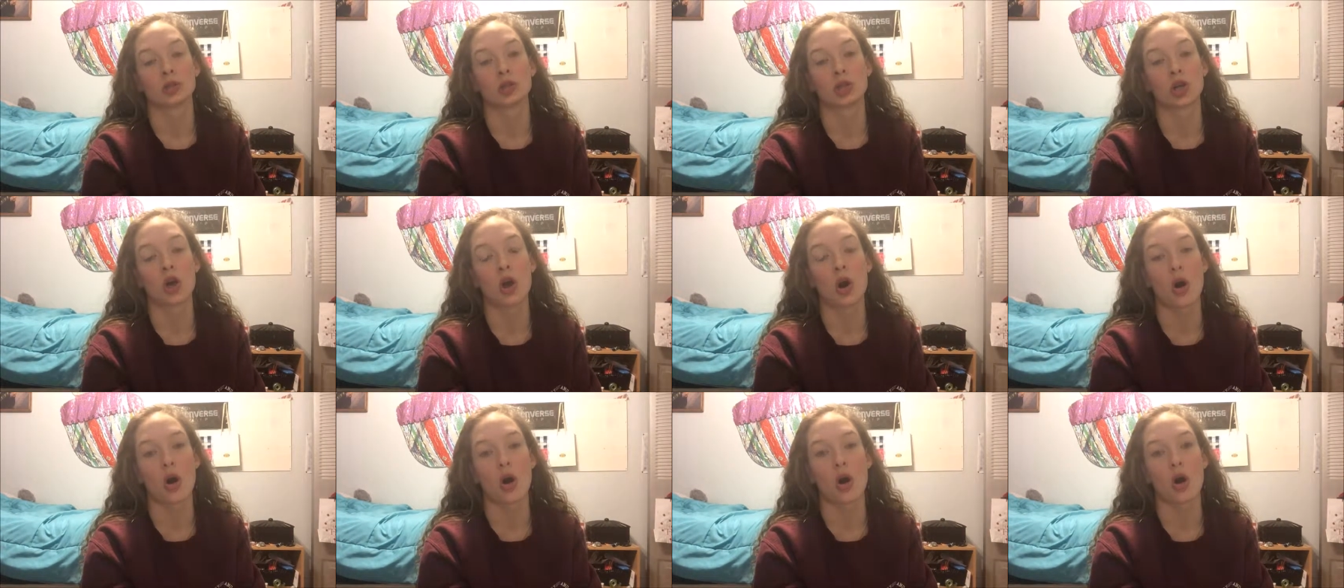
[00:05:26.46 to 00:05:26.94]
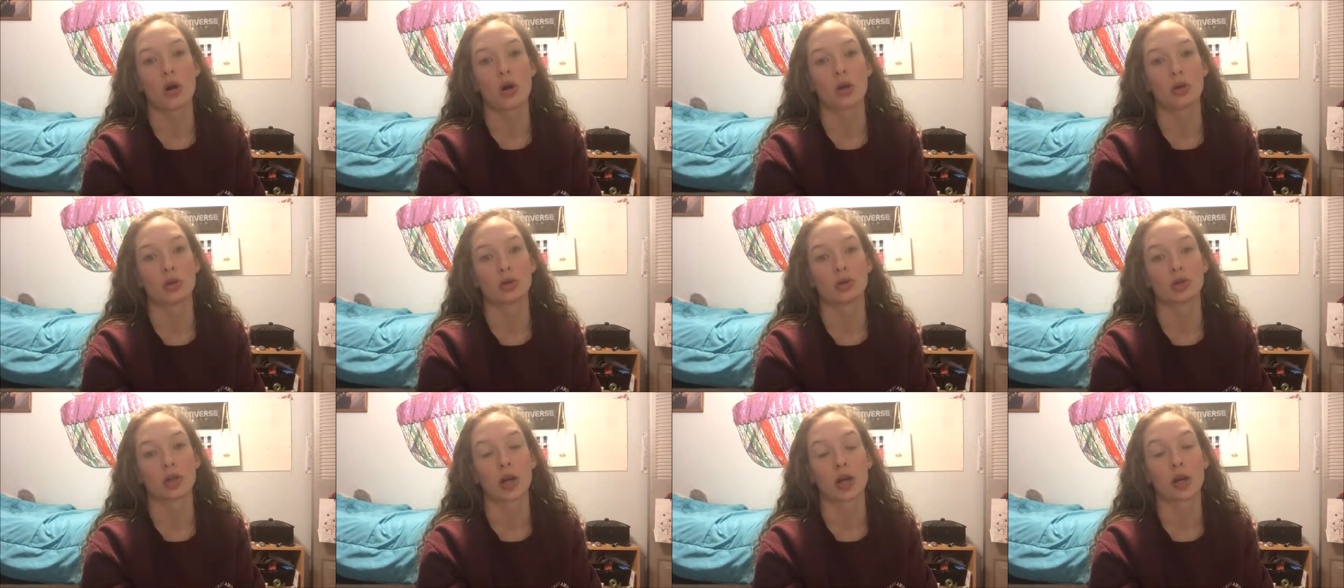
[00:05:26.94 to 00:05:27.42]

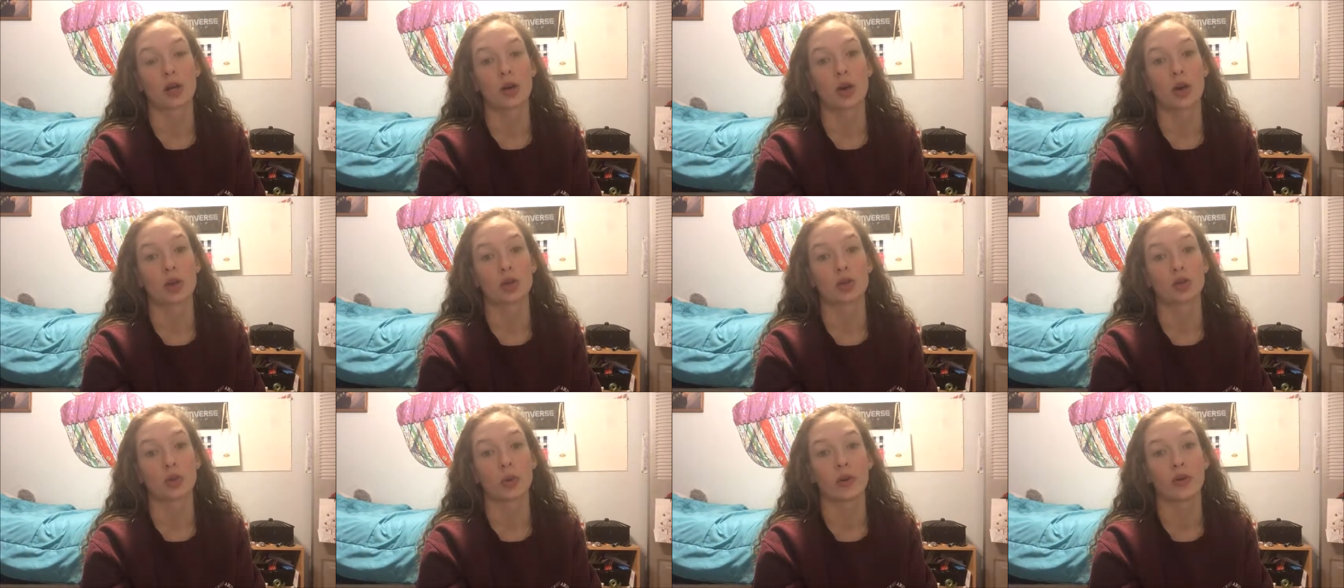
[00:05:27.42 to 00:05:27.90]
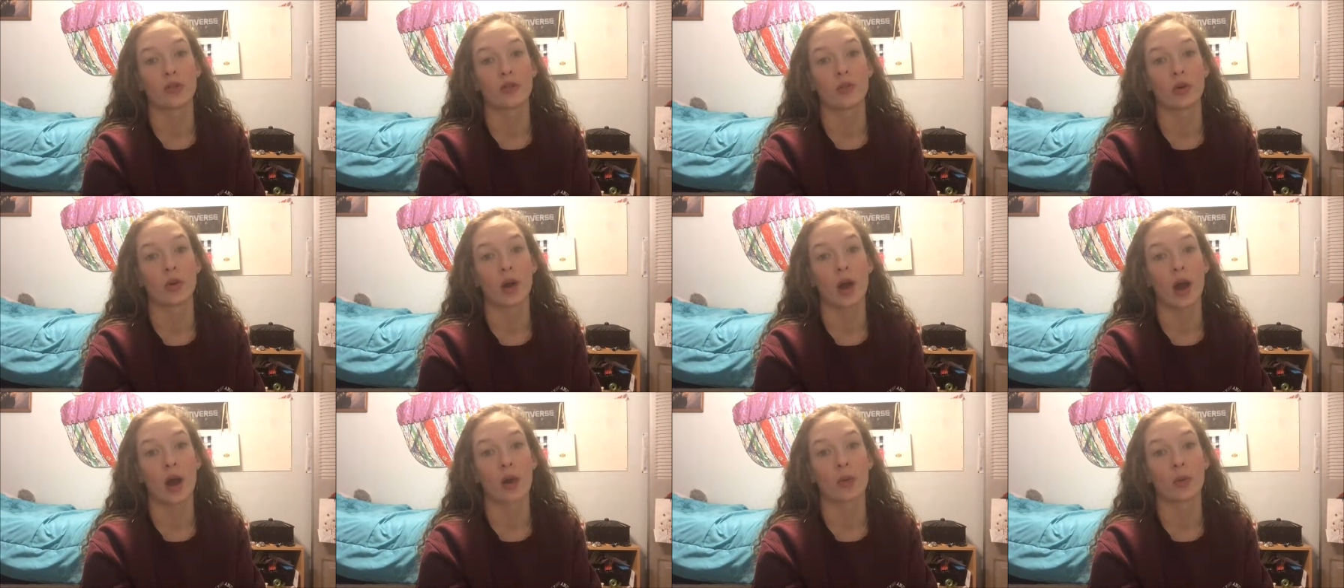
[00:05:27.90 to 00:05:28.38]
call, try to call a
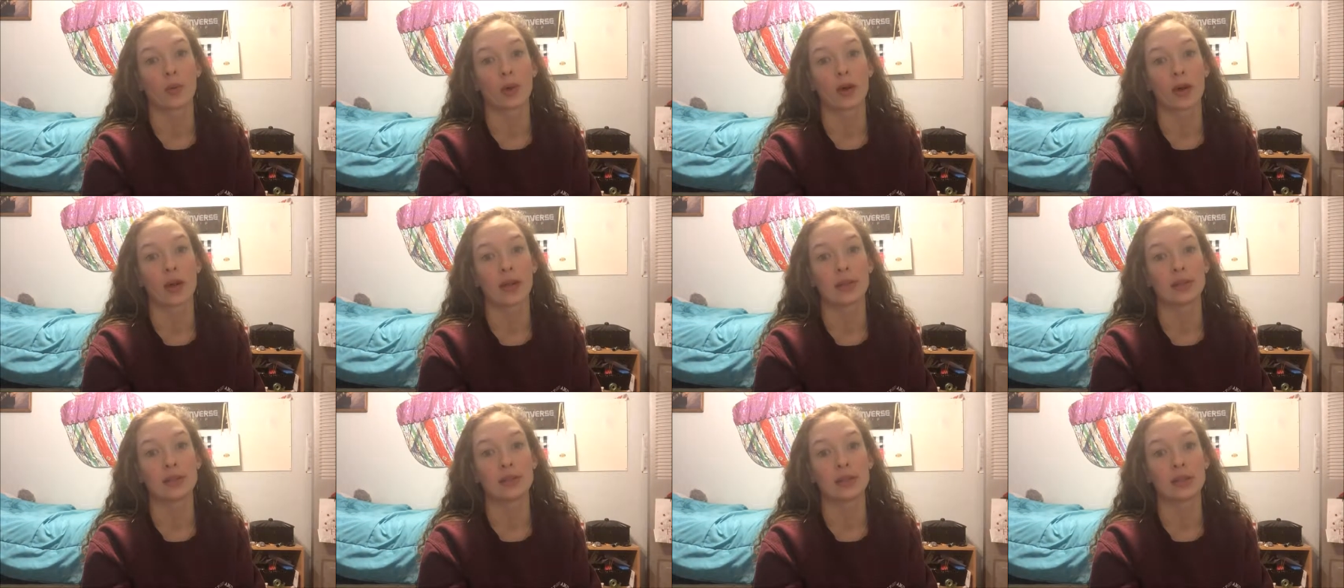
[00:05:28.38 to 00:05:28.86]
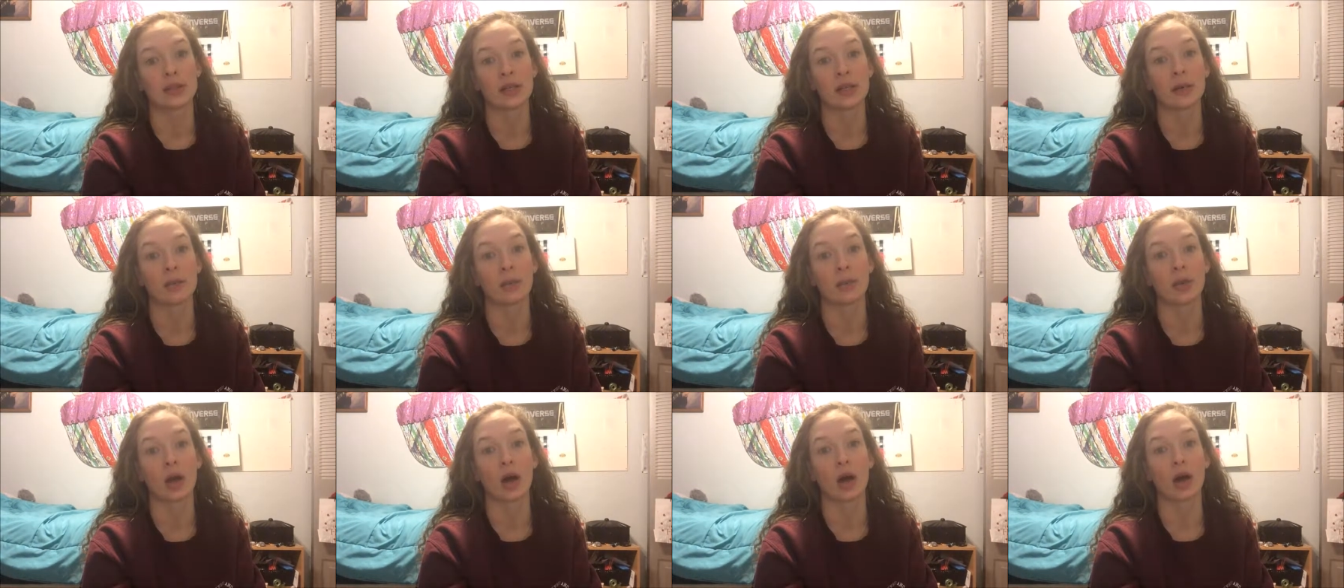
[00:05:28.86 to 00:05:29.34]
24-hour
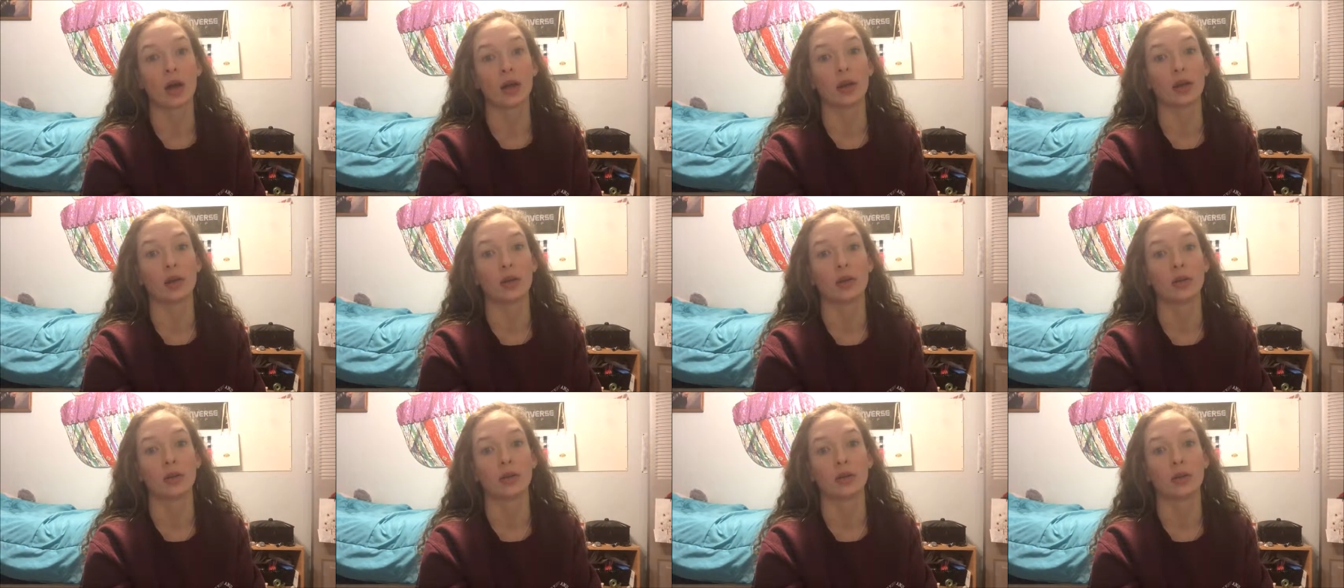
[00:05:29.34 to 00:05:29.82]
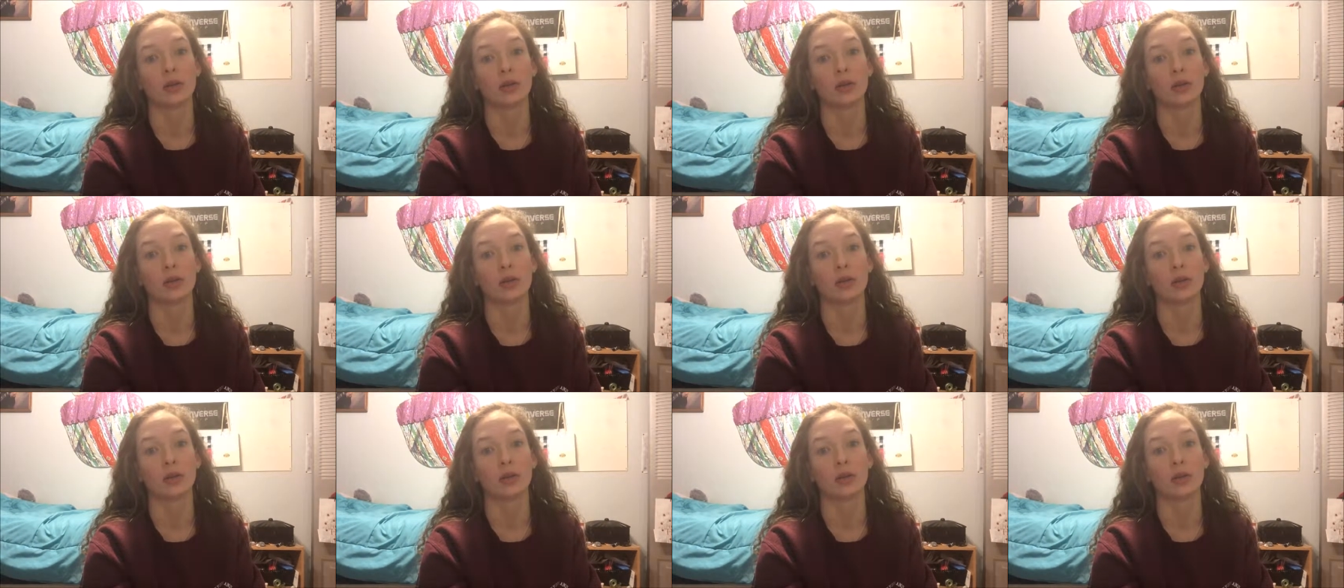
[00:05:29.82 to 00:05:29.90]
ATM line.